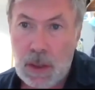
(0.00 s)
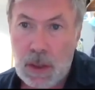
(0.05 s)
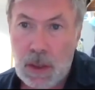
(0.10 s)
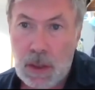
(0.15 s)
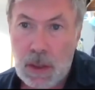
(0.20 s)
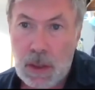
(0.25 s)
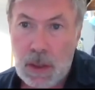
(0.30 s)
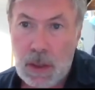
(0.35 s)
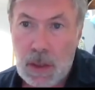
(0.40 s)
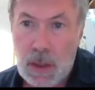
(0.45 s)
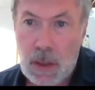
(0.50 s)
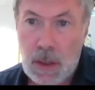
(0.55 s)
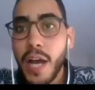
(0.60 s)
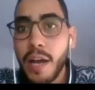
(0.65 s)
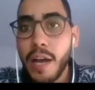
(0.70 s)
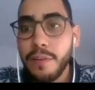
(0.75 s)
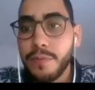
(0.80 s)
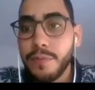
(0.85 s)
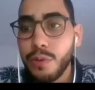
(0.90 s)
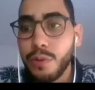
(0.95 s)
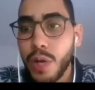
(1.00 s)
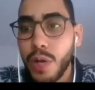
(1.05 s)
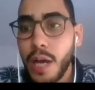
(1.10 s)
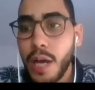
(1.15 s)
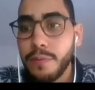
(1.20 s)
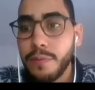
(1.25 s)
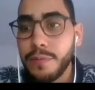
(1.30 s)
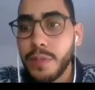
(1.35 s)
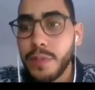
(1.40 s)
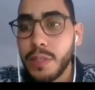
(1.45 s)
We have
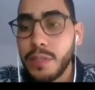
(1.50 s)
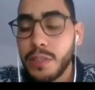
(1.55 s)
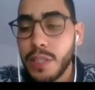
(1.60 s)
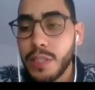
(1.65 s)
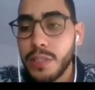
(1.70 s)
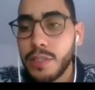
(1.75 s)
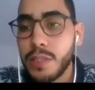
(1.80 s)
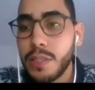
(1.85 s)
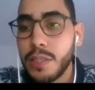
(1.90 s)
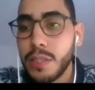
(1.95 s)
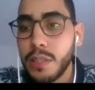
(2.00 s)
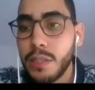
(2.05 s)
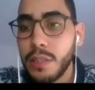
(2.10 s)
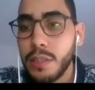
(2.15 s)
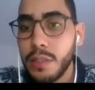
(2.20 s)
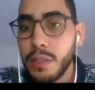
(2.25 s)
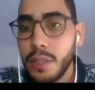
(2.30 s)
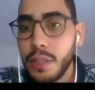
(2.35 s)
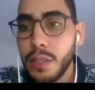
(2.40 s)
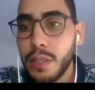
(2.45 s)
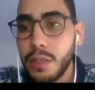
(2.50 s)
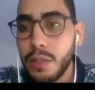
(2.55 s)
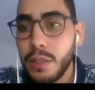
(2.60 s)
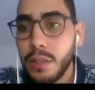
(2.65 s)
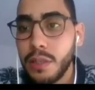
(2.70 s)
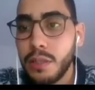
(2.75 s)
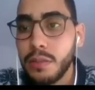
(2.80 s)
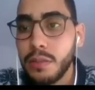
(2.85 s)
tested the